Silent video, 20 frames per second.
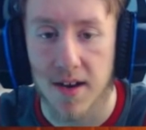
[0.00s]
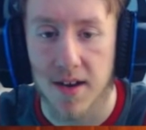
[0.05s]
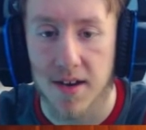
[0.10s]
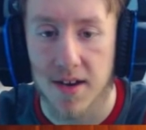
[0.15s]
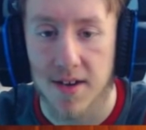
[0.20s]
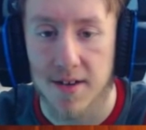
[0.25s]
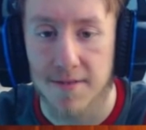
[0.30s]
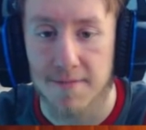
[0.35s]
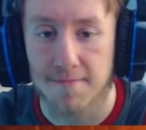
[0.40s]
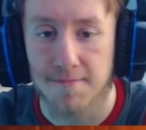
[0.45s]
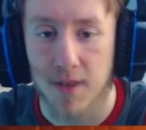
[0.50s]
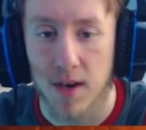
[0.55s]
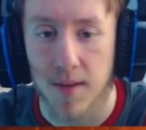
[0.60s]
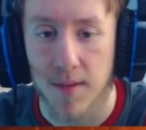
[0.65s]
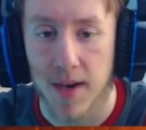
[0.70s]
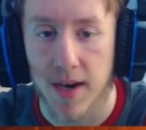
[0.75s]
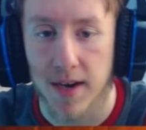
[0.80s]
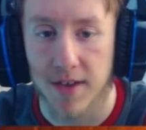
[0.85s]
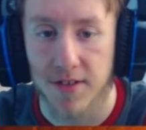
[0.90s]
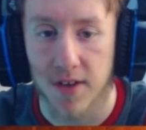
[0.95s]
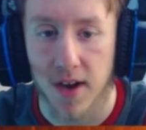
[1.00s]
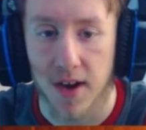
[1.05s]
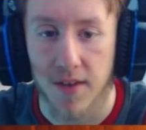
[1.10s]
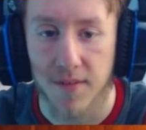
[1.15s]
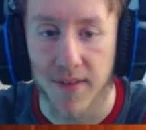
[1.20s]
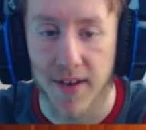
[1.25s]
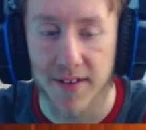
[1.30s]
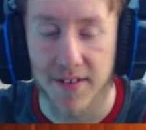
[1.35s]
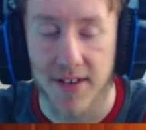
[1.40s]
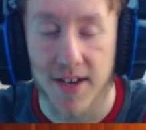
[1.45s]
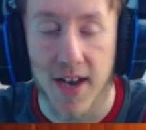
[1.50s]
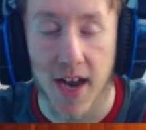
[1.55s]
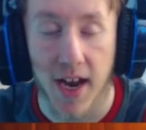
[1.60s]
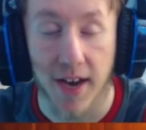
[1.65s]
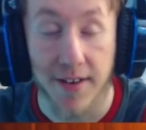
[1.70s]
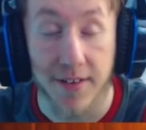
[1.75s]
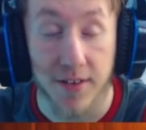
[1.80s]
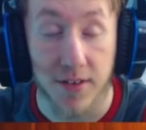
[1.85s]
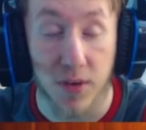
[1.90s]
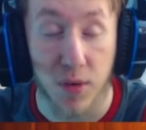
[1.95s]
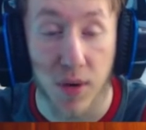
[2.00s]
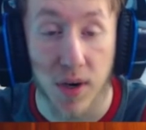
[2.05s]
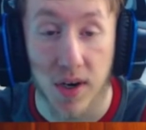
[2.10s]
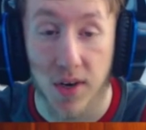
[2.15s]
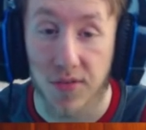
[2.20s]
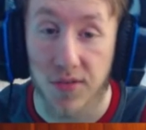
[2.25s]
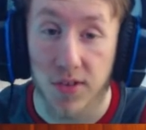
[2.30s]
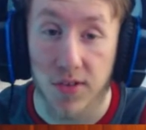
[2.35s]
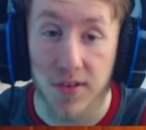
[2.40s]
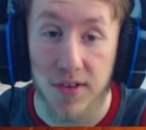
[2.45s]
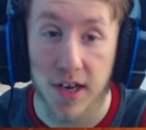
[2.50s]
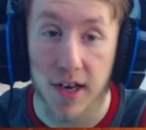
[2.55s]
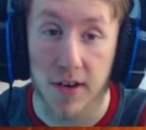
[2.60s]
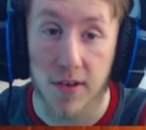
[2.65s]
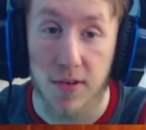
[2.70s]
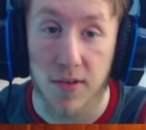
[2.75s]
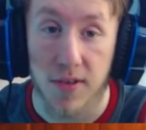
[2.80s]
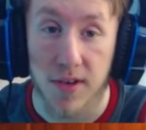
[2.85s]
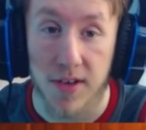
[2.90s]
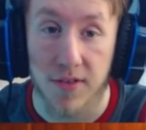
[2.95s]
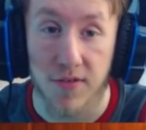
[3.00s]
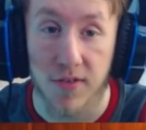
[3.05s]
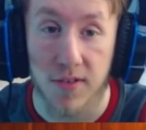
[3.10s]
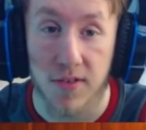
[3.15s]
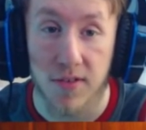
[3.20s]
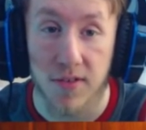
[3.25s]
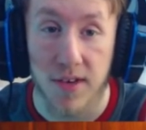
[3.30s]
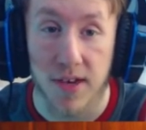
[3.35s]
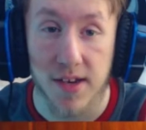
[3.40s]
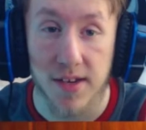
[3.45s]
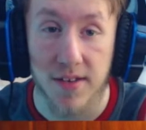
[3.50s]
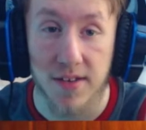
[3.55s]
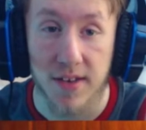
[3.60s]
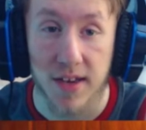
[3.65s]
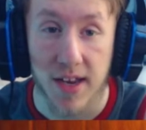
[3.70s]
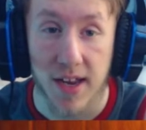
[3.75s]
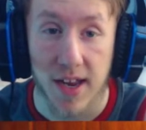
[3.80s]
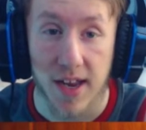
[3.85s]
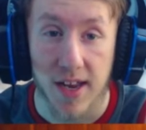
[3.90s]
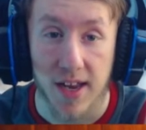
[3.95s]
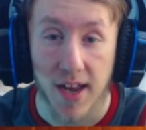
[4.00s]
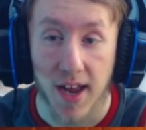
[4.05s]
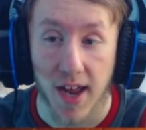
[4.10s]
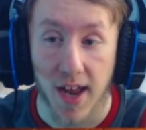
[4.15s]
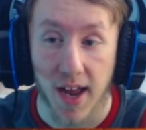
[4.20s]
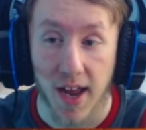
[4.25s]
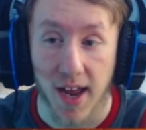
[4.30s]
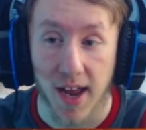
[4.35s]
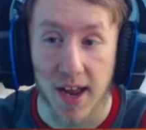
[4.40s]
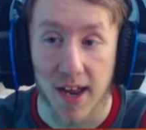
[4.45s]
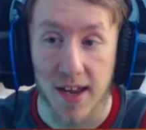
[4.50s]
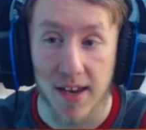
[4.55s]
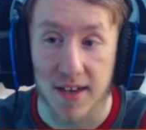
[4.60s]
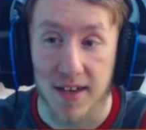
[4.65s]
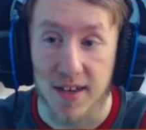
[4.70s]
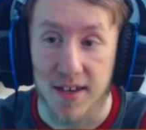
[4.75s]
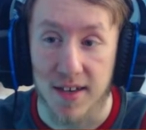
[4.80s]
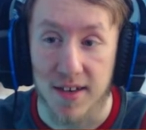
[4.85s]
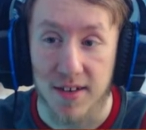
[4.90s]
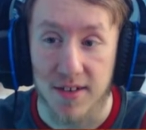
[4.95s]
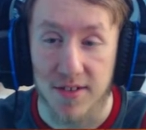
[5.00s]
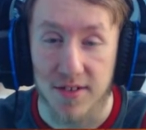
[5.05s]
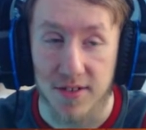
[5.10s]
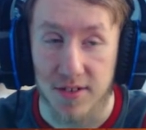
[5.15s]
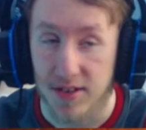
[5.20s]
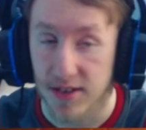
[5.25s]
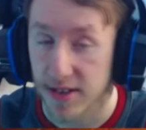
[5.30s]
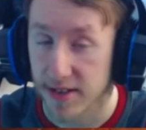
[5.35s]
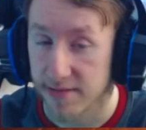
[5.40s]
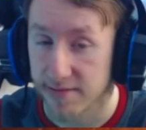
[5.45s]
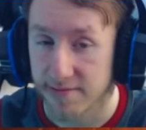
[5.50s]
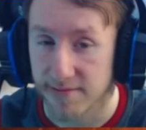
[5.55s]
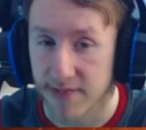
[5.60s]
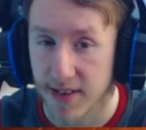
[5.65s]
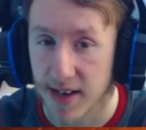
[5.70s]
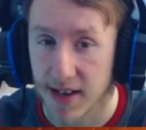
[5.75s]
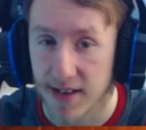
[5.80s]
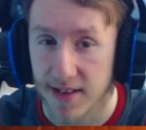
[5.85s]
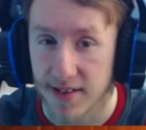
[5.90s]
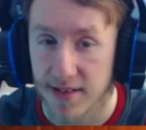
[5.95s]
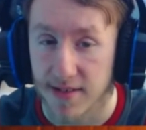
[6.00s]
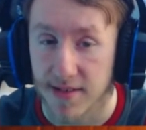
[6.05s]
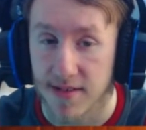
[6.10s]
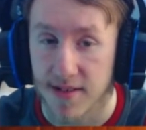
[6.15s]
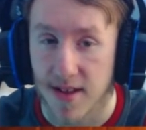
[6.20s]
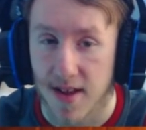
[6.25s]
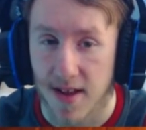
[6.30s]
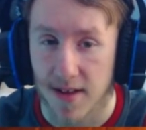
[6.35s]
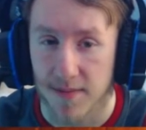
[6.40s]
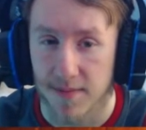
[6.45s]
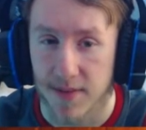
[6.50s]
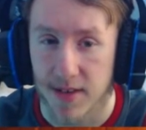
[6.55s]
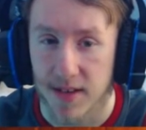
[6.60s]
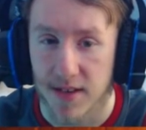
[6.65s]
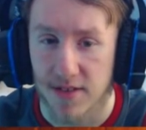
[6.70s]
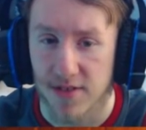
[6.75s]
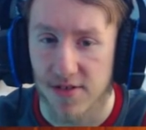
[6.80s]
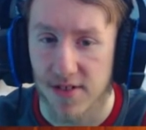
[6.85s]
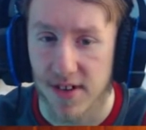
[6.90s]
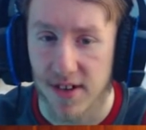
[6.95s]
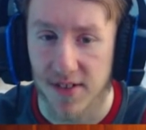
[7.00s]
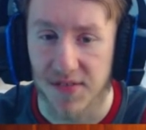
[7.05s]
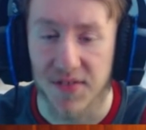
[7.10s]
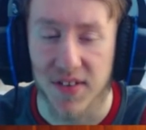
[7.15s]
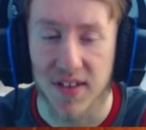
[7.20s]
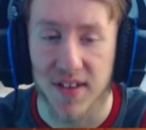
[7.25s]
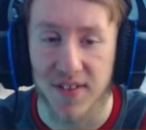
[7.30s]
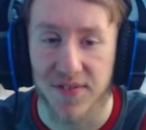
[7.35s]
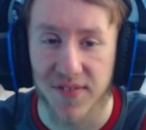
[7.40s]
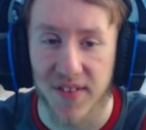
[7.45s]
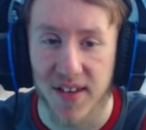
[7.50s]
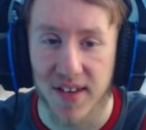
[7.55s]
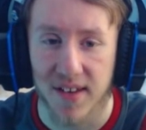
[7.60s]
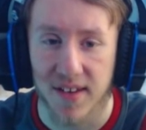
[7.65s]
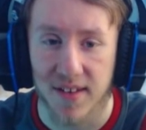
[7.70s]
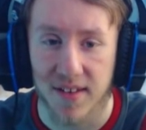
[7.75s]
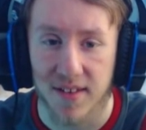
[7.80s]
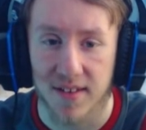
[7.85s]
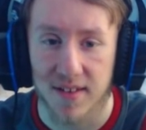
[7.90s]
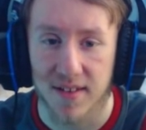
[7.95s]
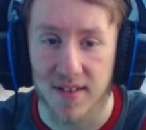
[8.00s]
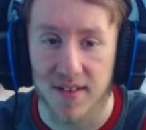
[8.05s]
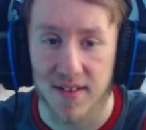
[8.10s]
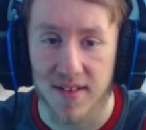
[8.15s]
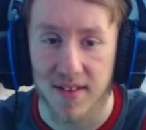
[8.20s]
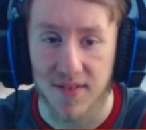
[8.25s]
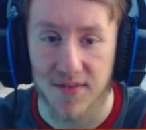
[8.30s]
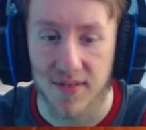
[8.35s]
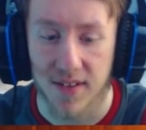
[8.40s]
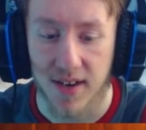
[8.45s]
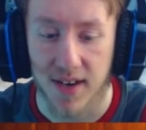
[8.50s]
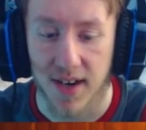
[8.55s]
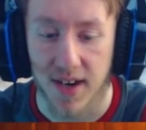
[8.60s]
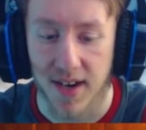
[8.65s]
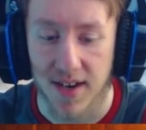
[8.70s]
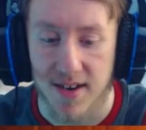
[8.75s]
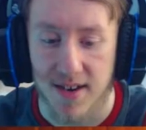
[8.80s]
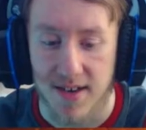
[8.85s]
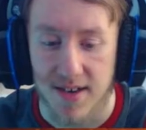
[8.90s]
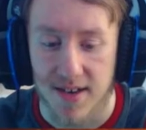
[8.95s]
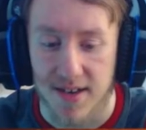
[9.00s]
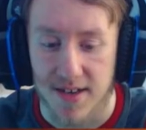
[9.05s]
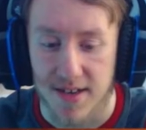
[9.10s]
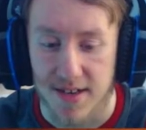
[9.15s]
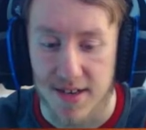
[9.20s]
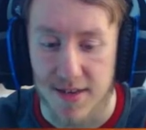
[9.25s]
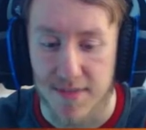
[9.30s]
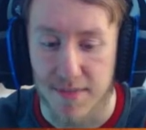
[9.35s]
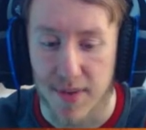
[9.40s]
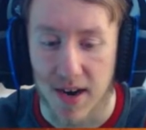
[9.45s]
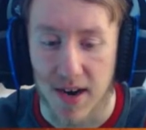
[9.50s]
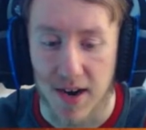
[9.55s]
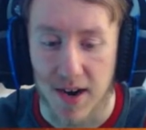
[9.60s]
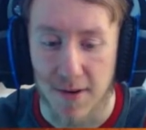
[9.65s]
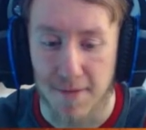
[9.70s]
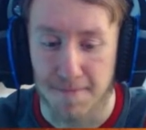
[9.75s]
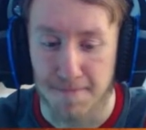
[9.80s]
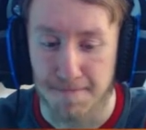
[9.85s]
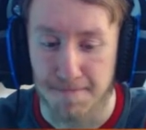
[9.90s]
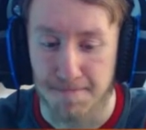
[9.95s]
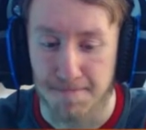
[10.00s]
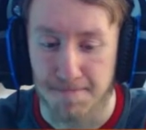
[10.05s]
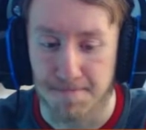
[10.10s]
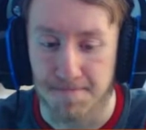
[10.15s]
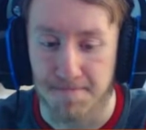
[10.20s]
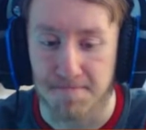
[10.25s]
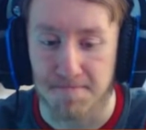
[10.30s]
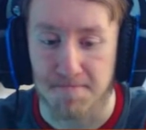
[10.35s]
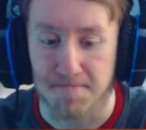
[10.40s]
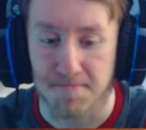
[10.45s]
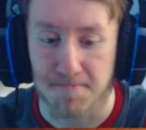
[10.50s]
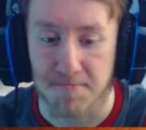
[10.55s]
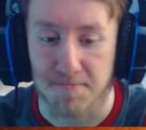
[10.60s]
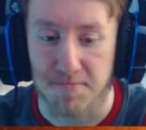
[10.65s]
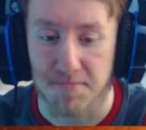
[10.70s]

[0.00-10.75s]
Um, I'm at, I've actually had quite a few technical difficulties and I, I've been trying to fix things and stuff like that, but um,